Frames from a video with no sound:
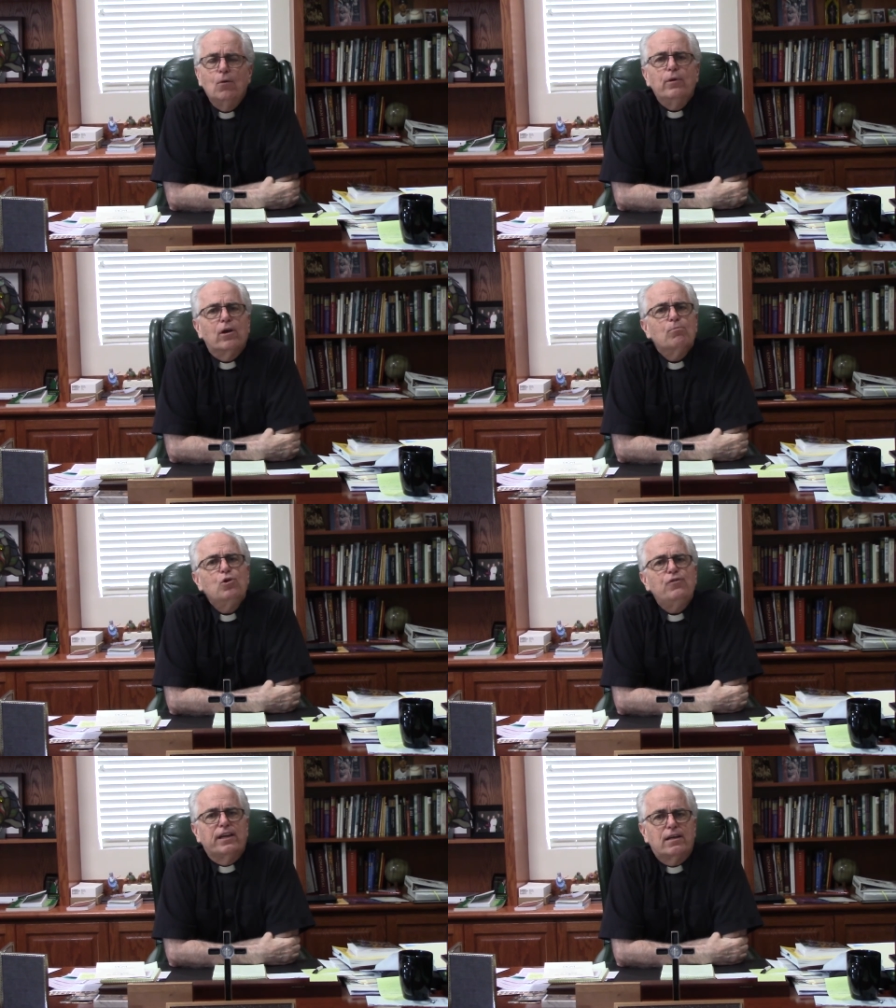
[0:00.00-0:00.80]
we are
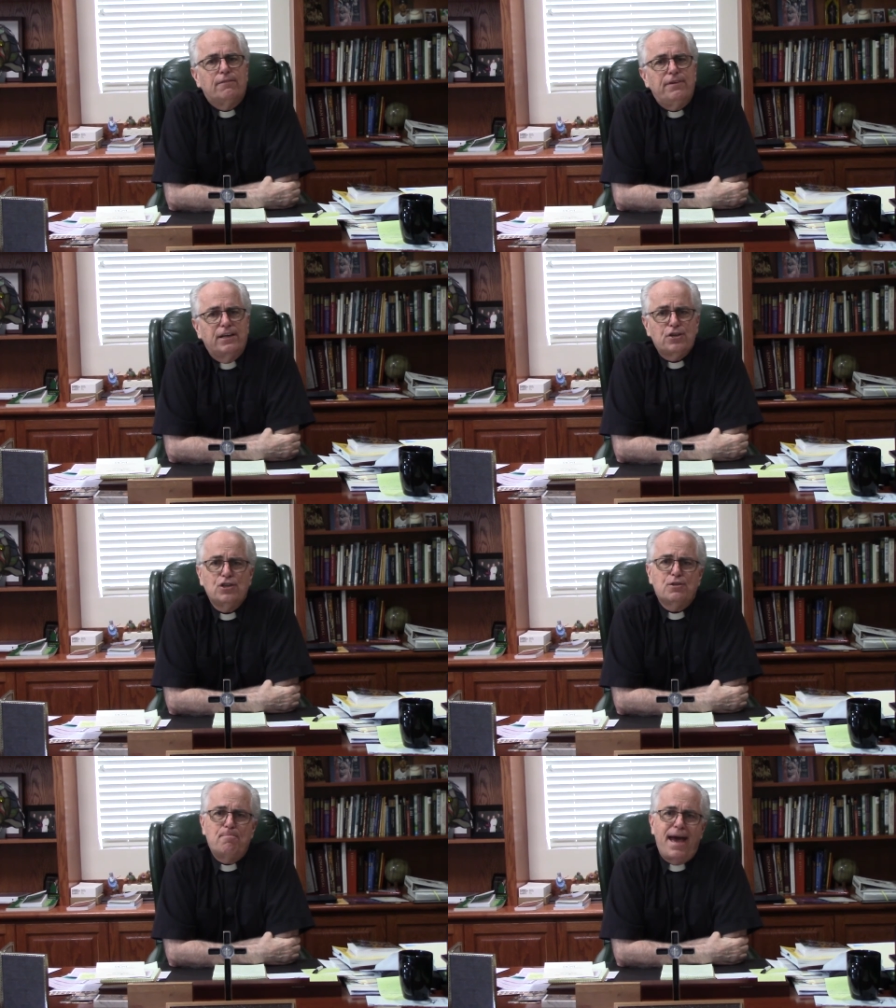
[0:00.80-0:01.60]
moving
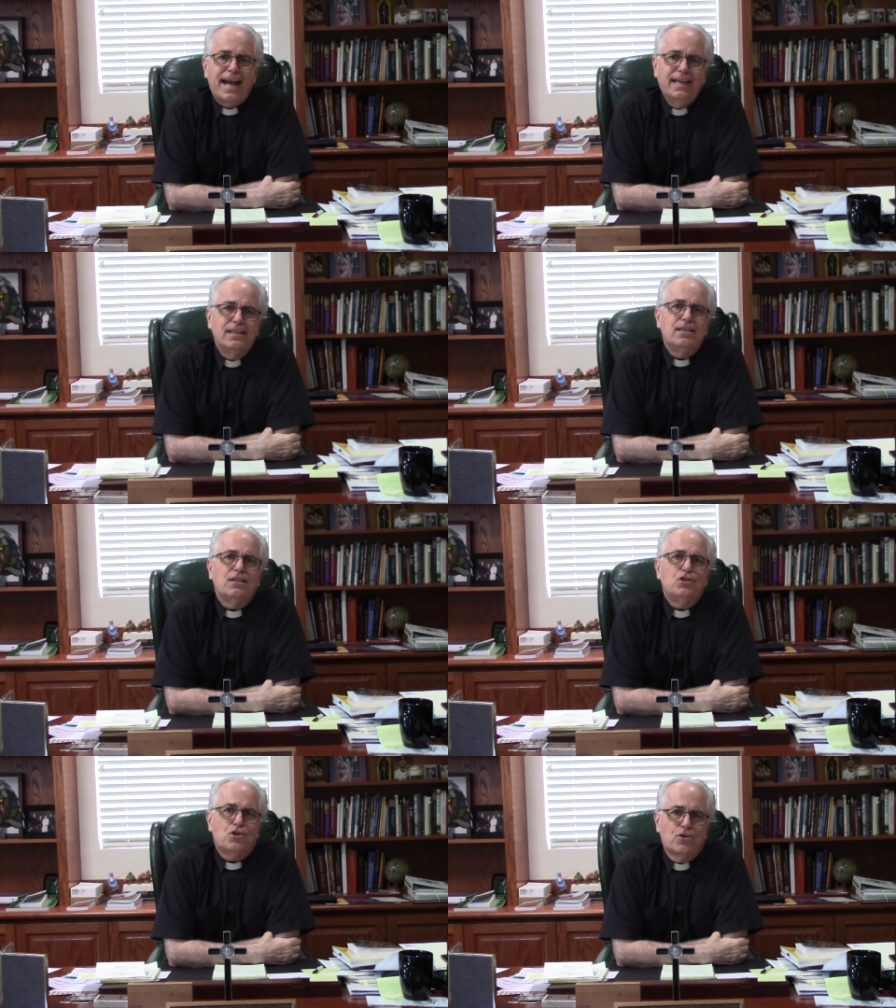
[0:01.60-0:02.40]
confessions back into
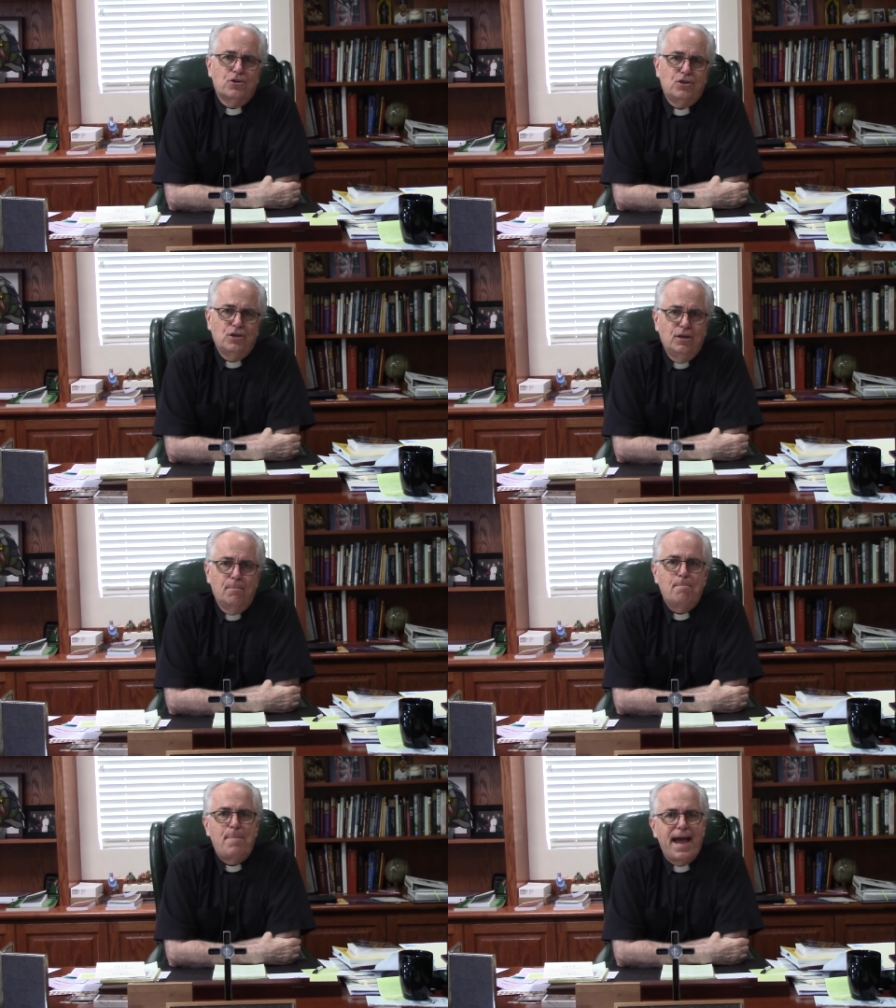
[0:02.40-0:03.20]
the church
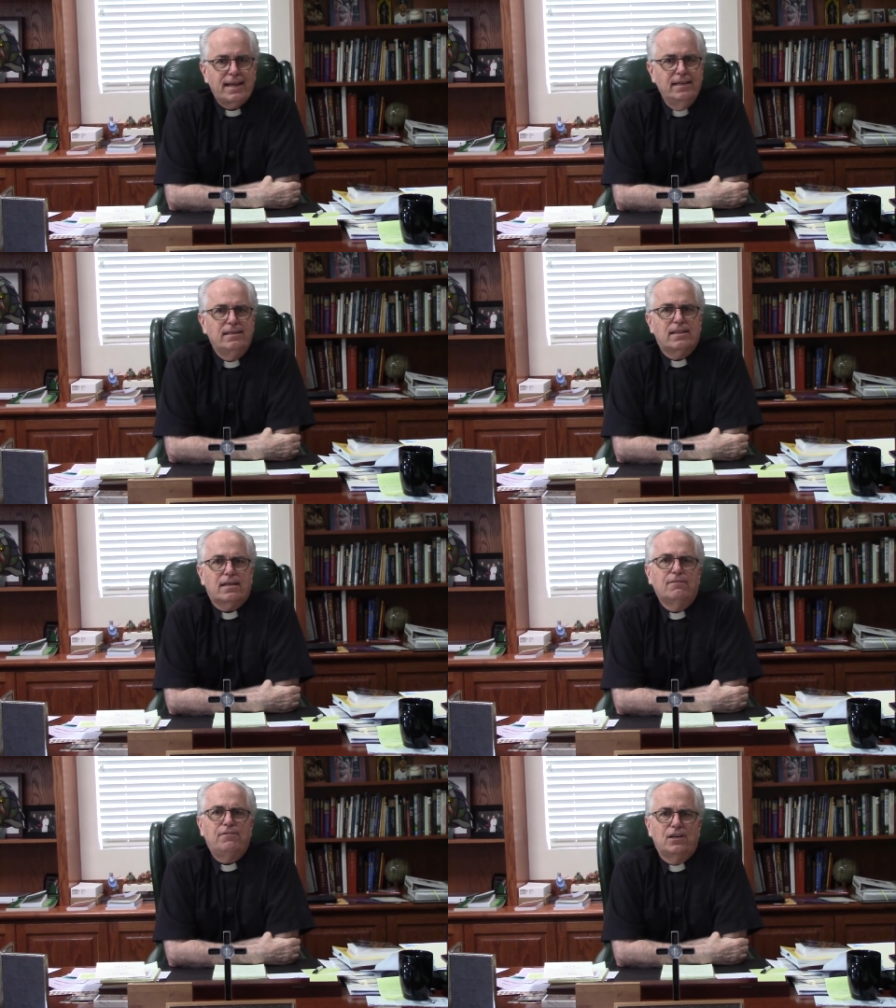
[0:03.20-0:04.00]
back into the
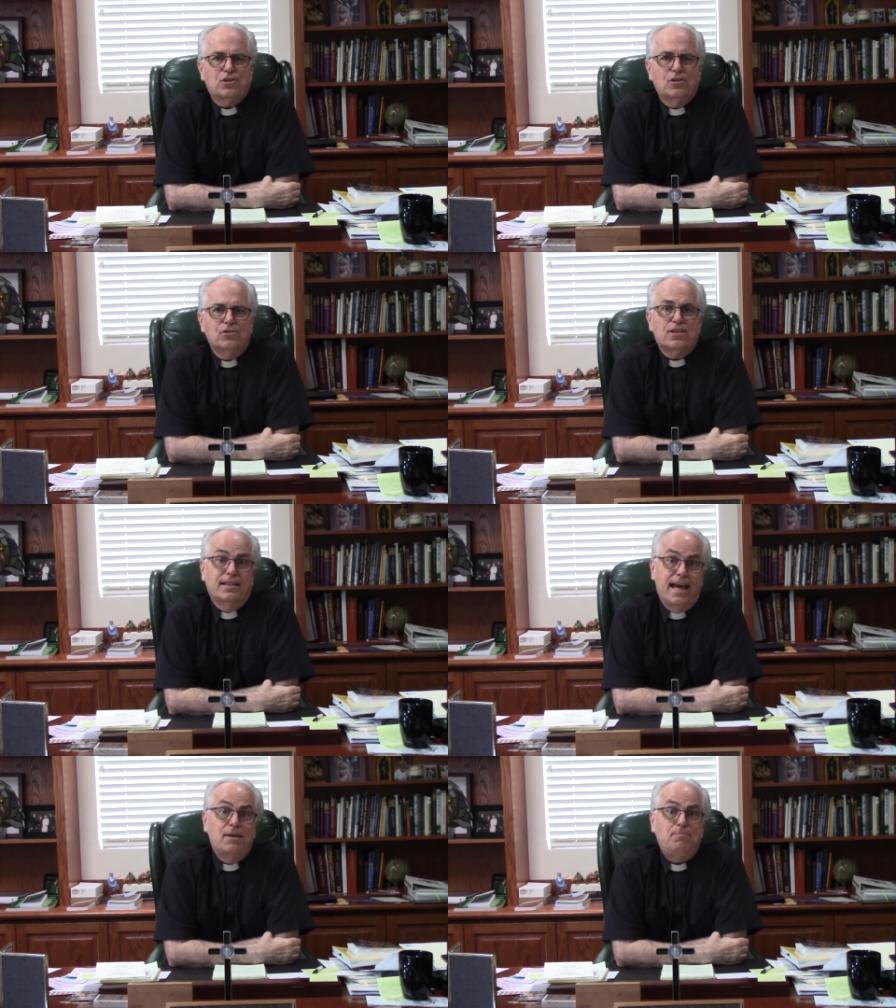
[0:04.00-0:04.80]
confessionals,
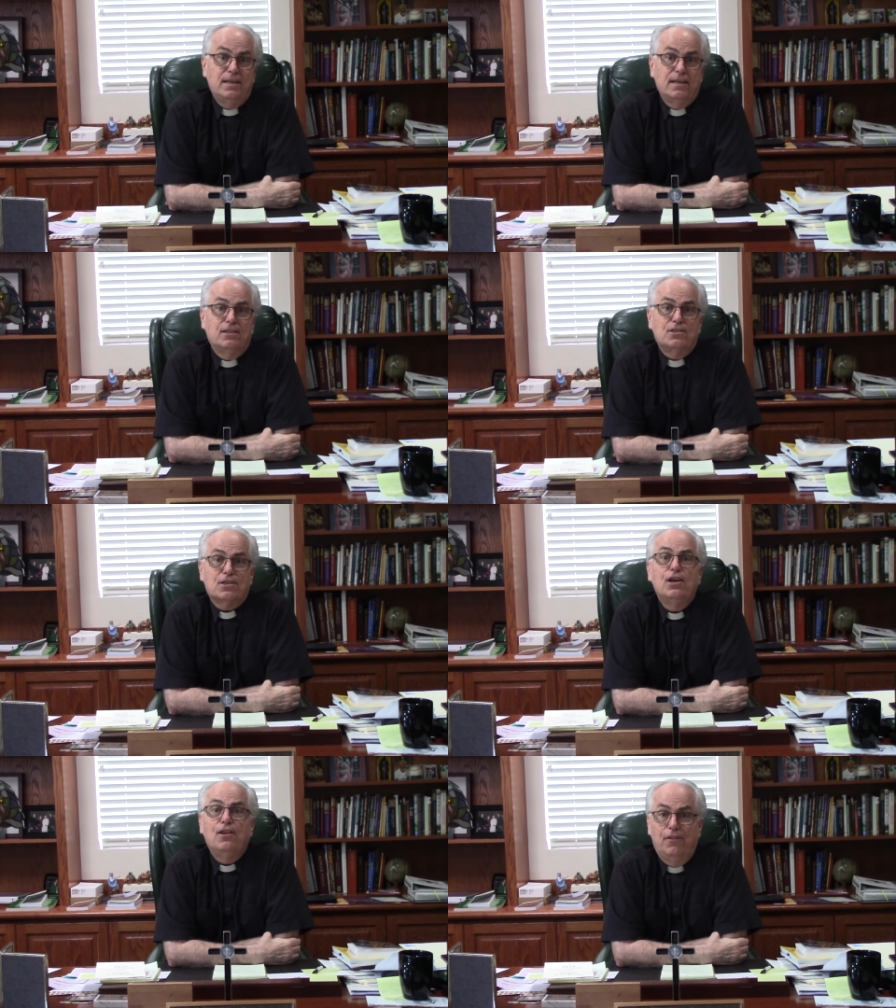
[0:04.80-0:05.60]
and that
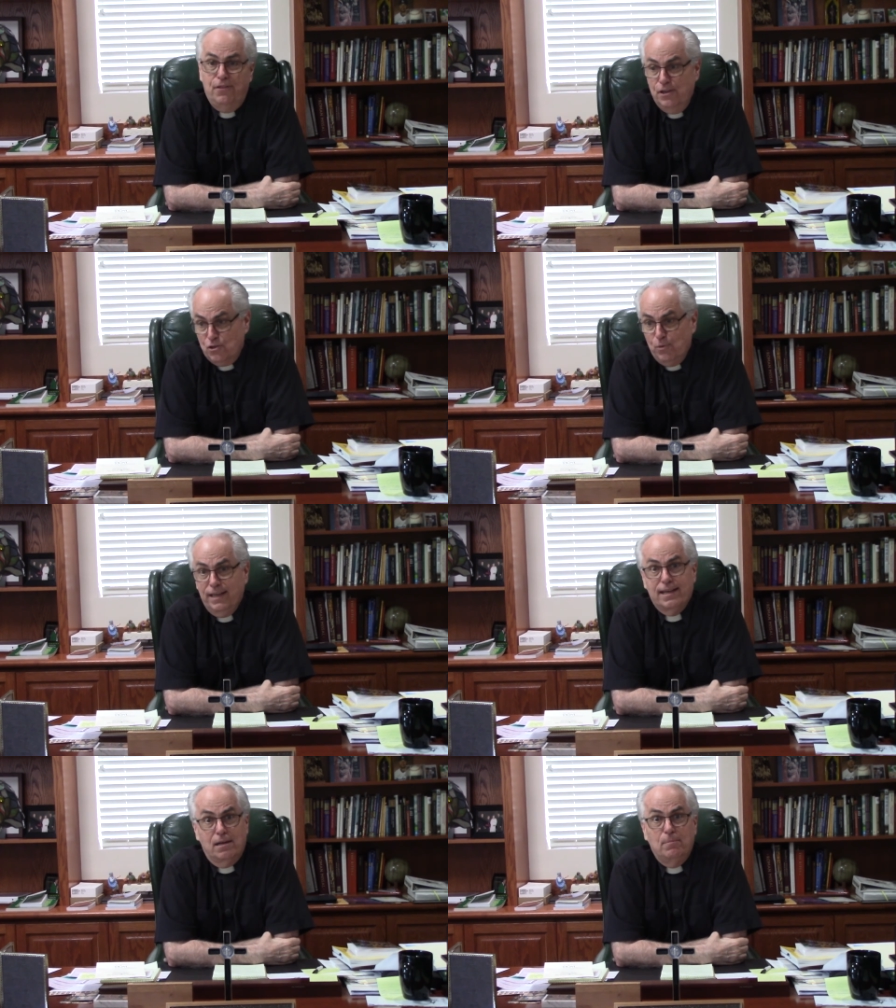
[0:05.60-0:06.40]
begins this
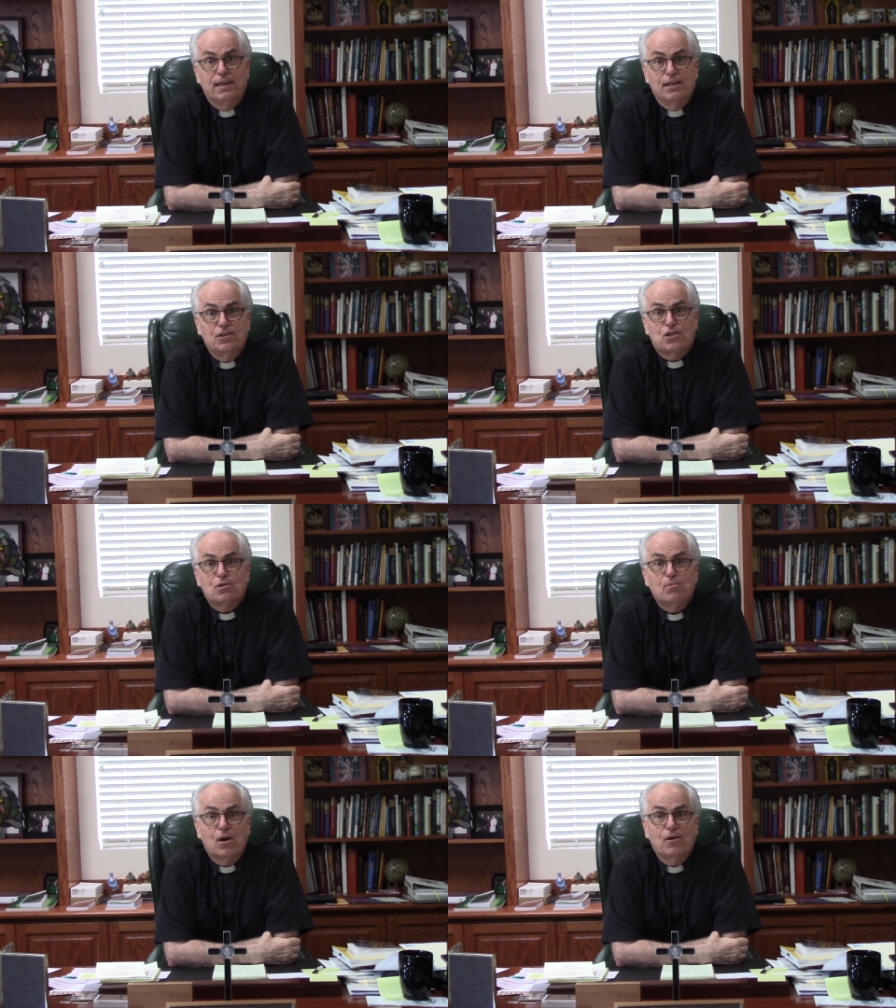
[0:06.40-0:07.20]
weekend. It begins
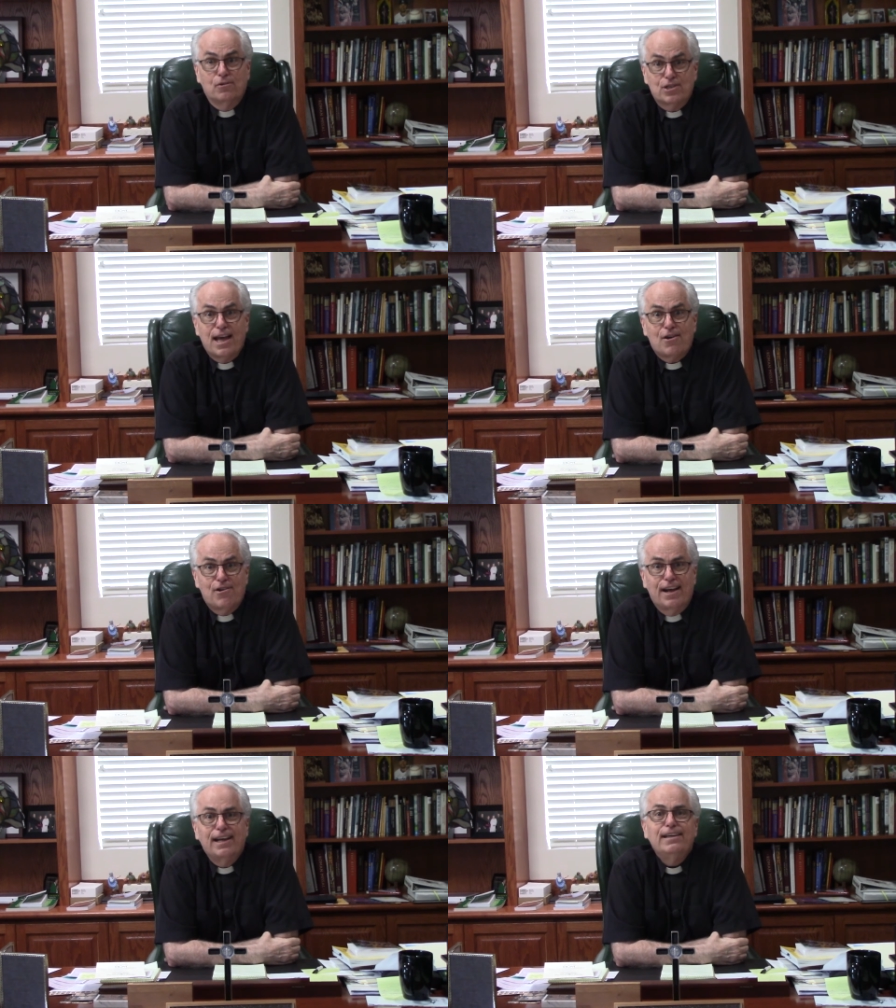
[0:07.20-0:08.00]
tomorrow,
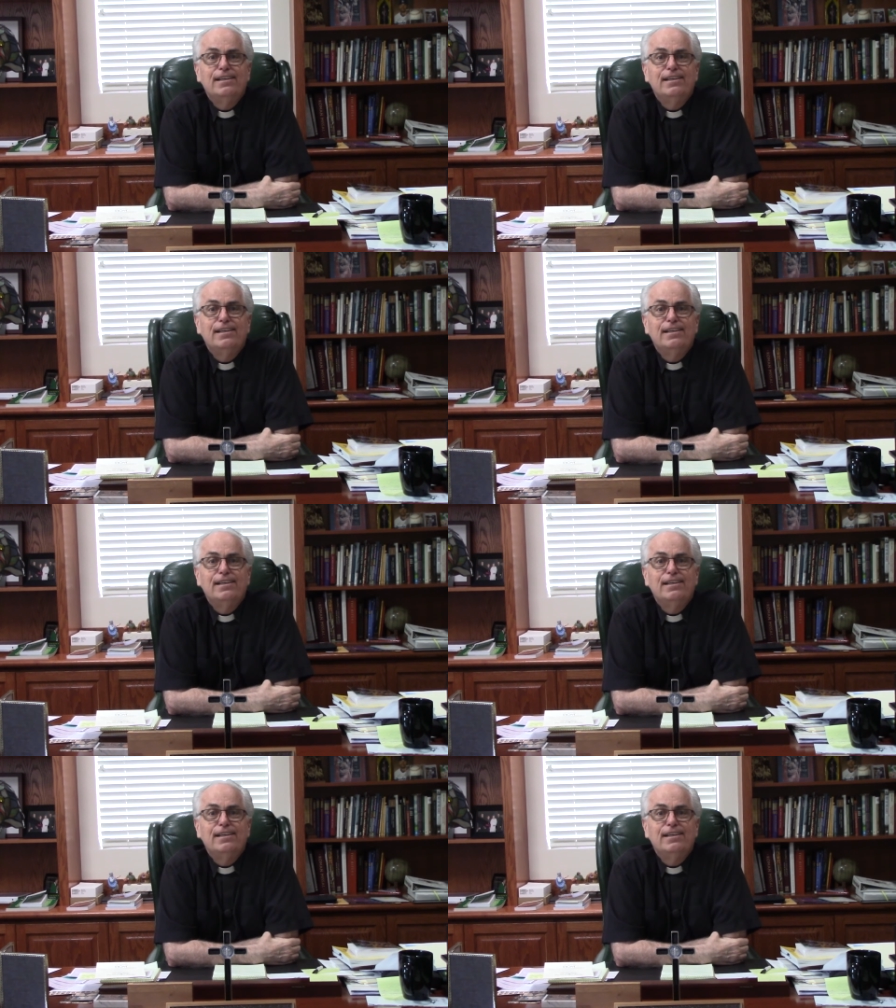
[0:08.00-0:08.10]
Saturday.